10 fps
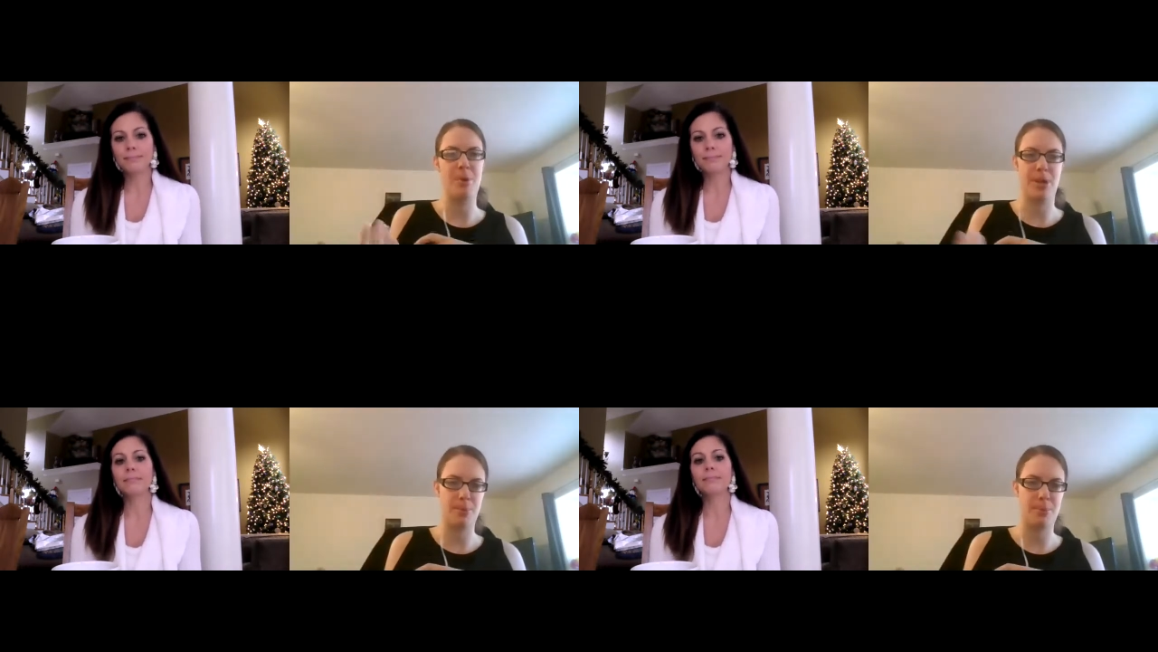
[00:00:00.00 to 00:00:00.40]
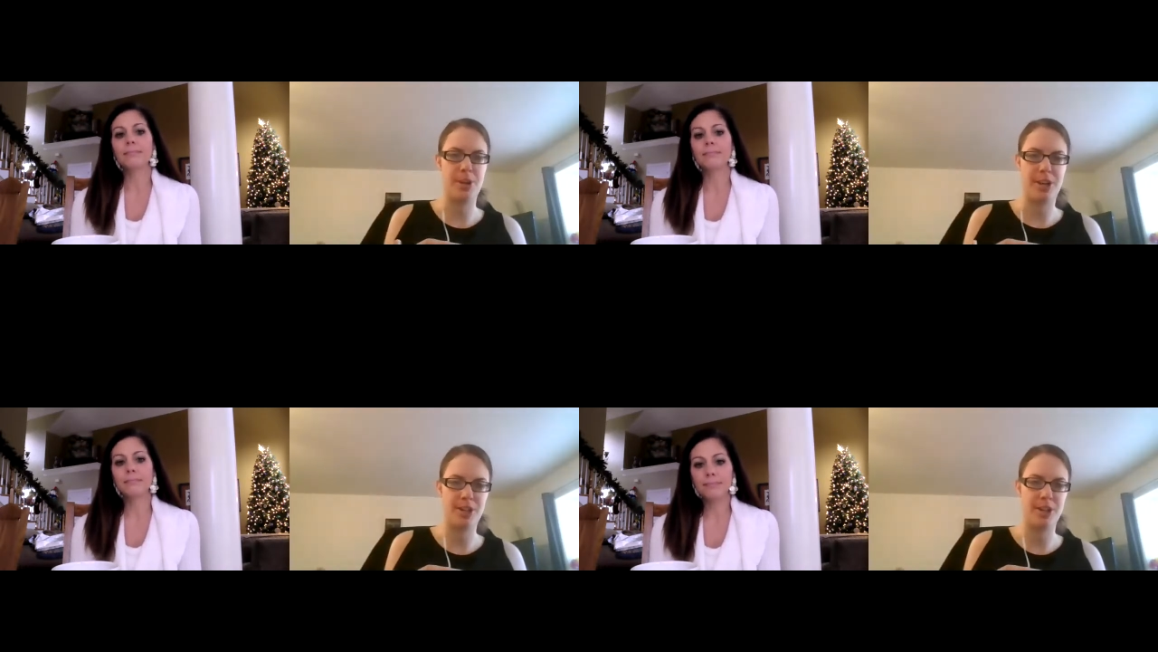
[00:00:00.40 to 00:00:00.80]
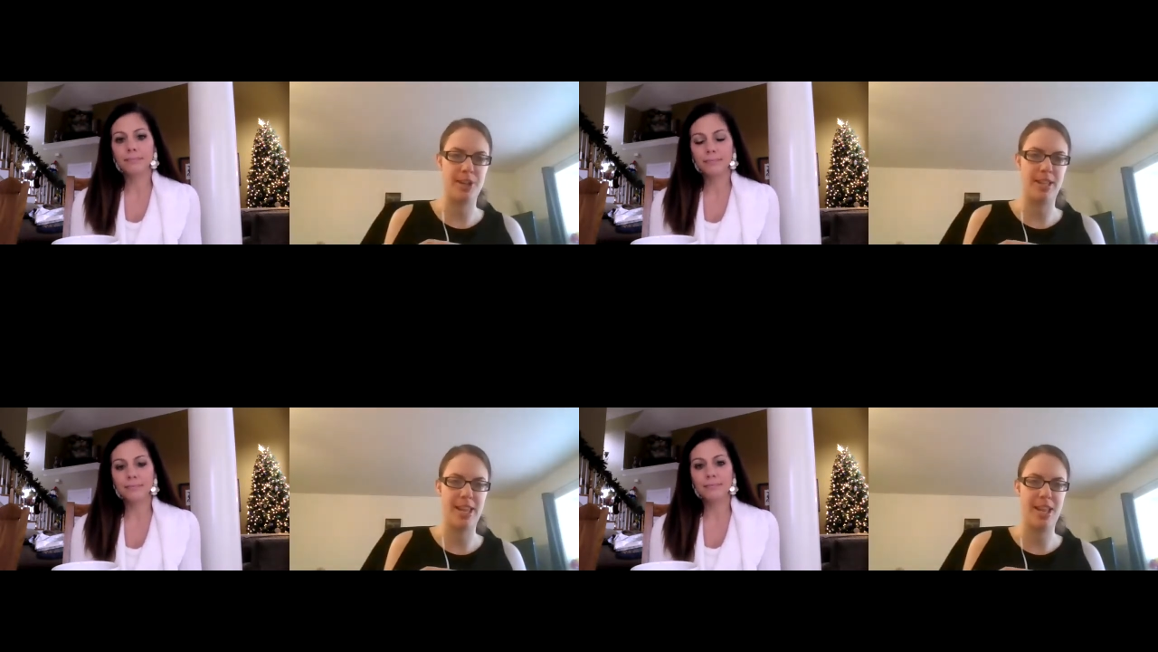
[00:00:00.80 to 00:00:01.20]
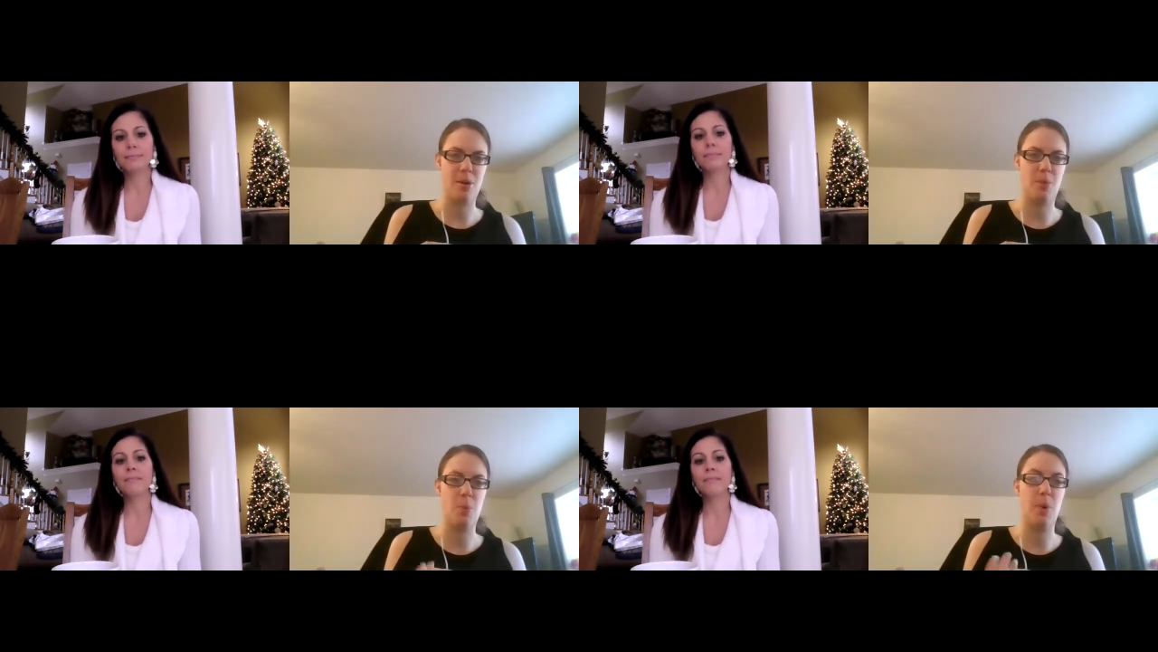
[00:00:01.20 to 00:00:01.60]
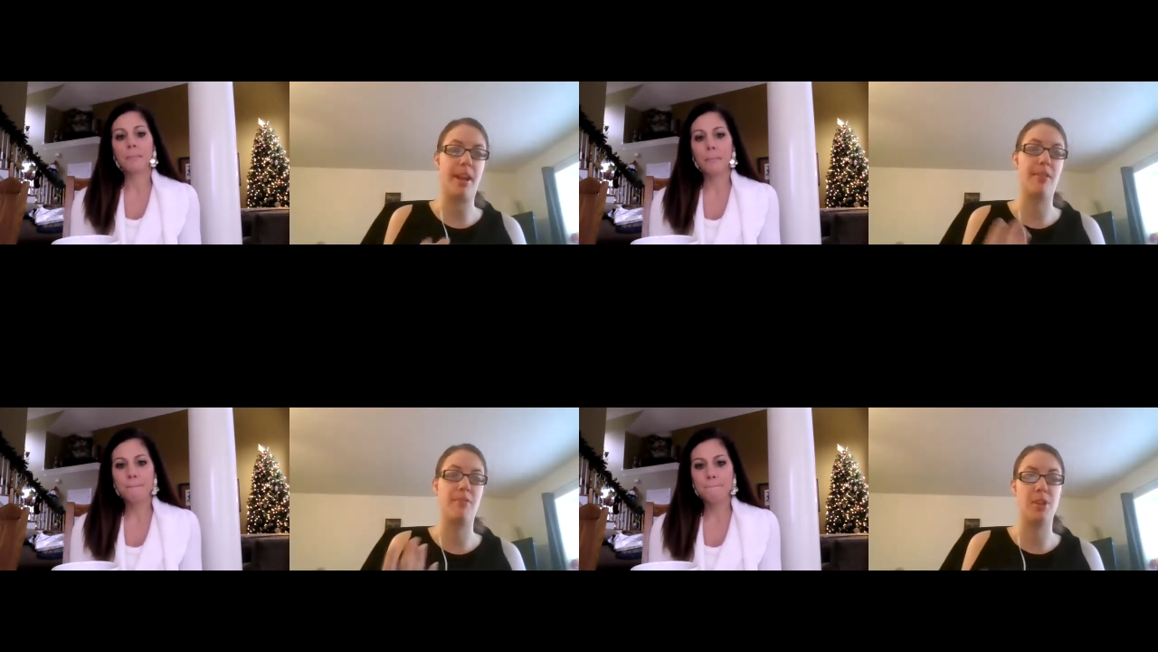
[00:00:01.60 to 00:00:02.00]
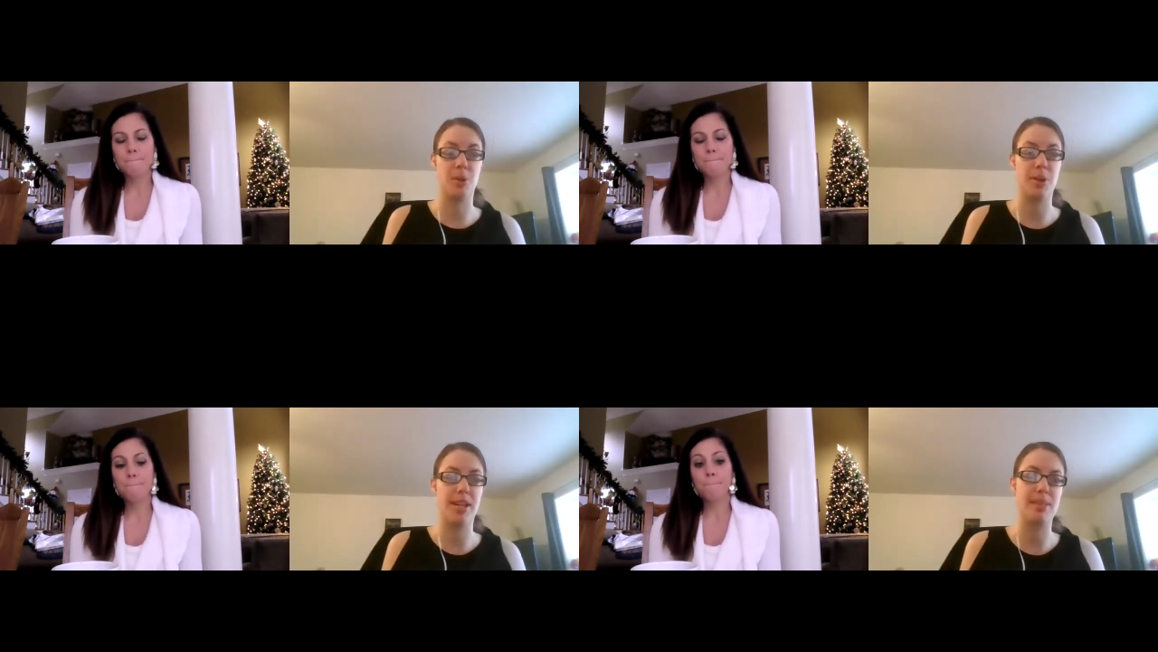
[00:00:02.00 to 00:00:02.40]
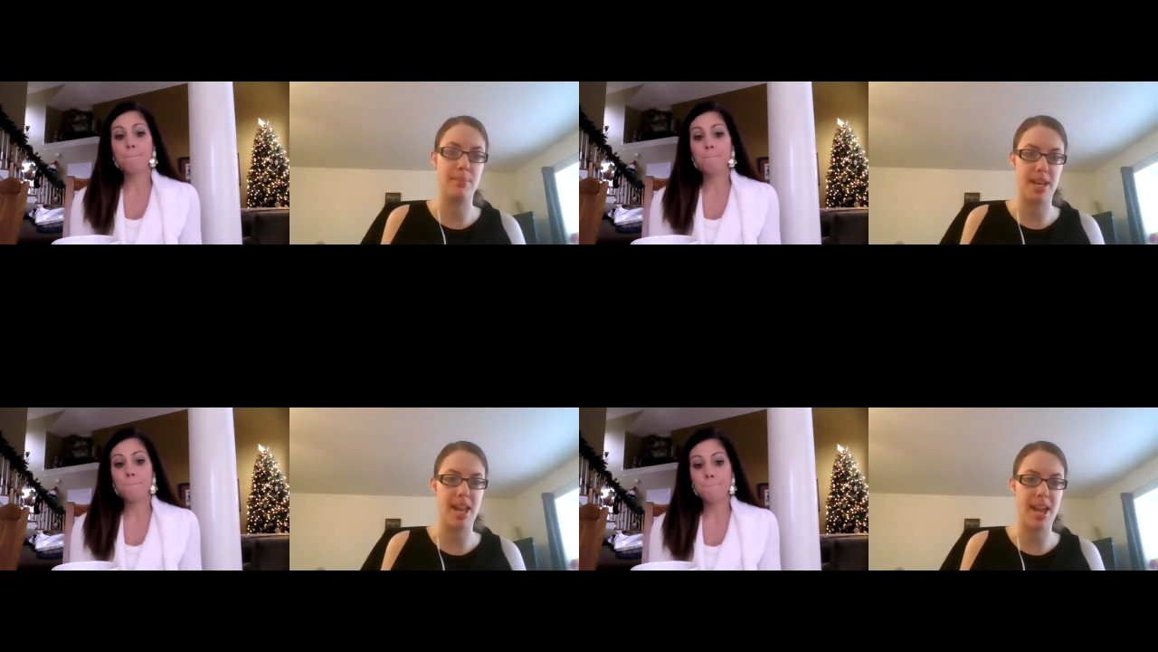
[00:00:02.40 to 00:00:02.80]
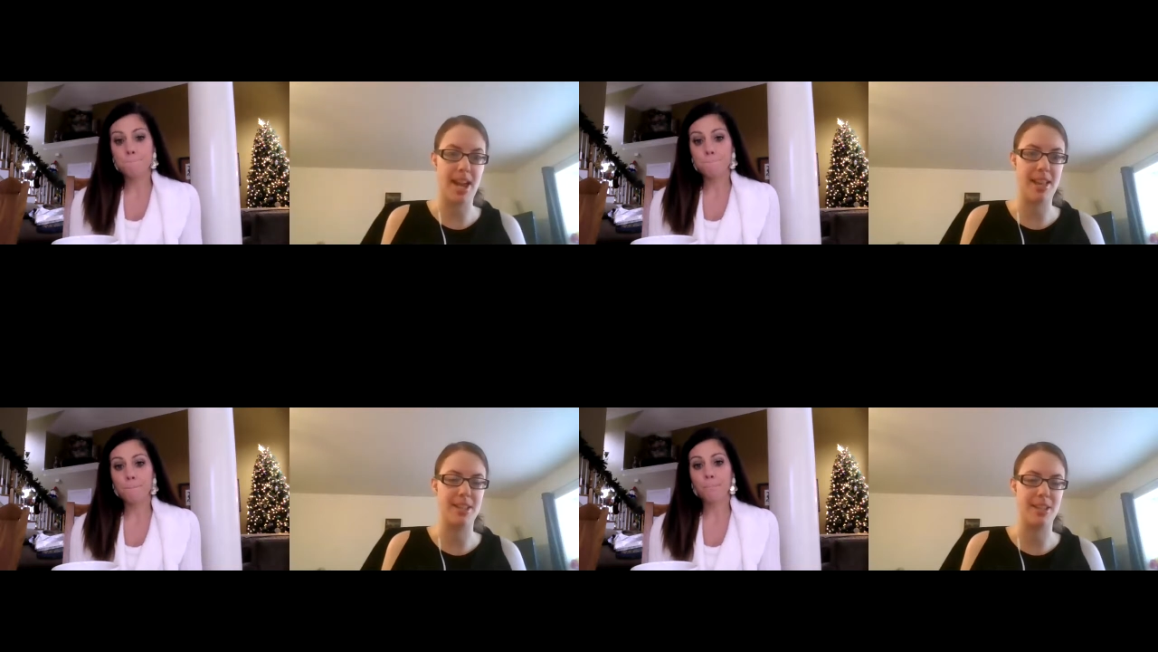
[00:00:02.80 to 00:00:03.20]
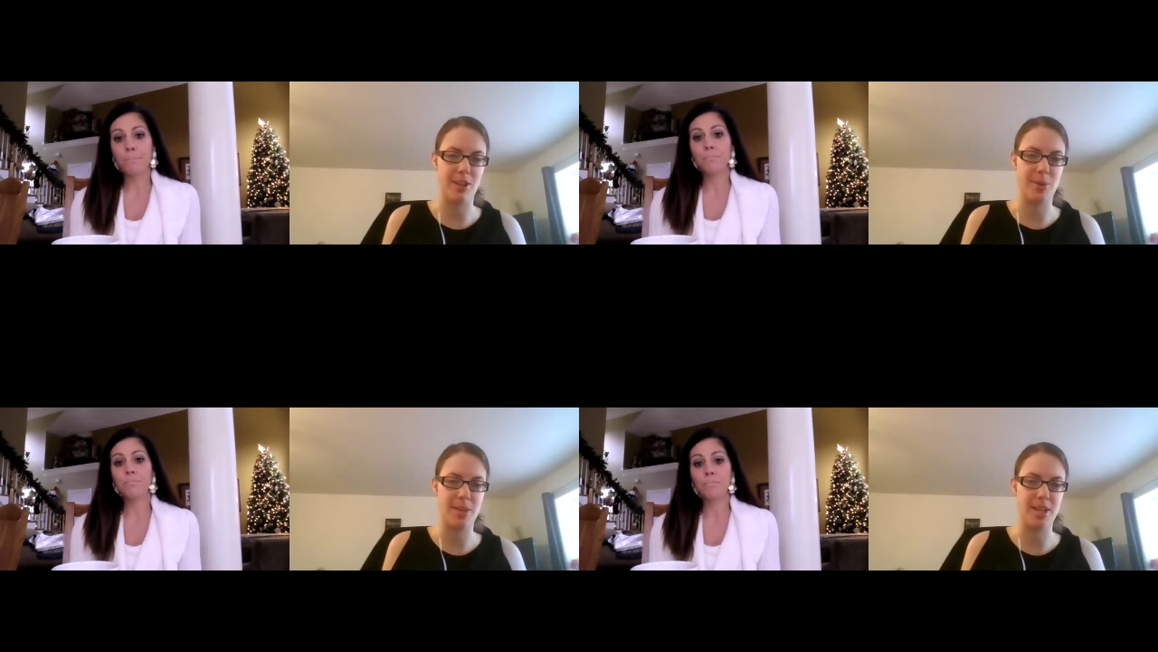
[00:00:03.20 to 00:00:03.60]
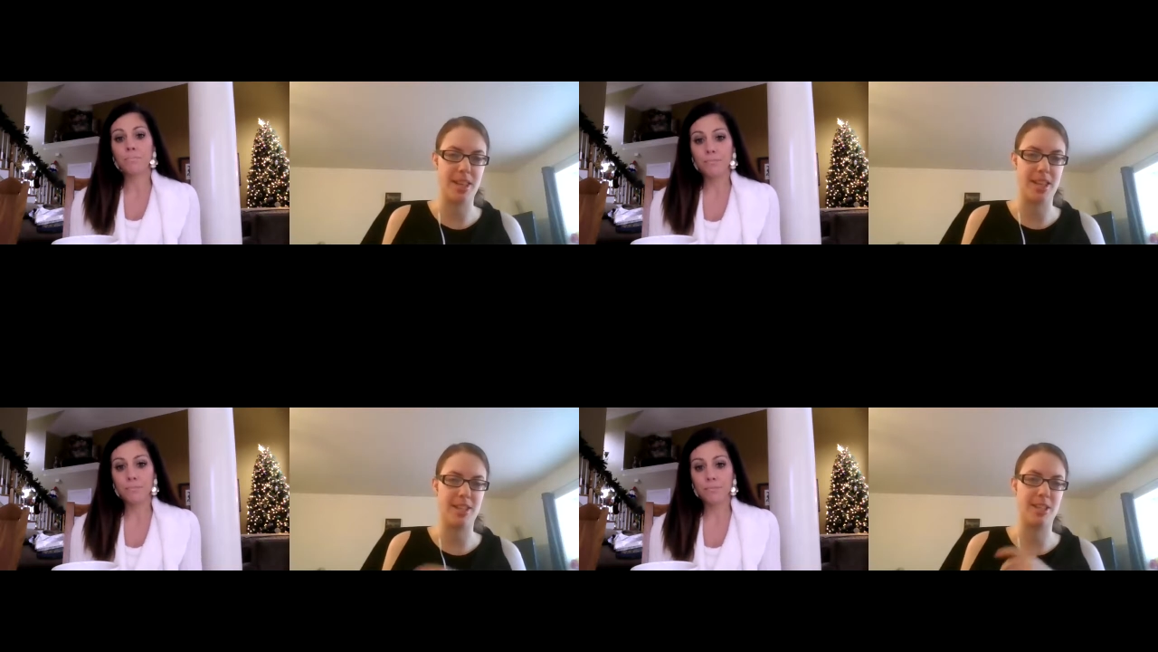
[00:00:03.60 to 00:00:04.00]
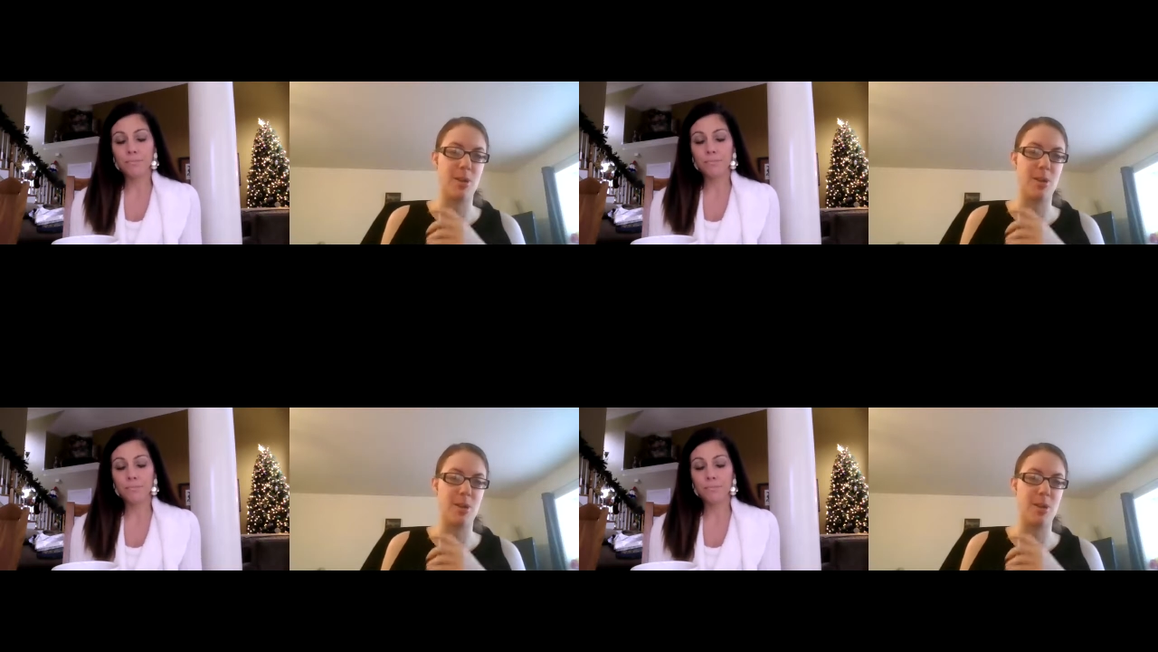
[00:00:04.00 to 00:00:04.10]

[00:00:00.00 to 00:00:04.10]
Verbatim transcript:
Speaker 1: putting a projection onto like what I visualize money as and all those kind of things.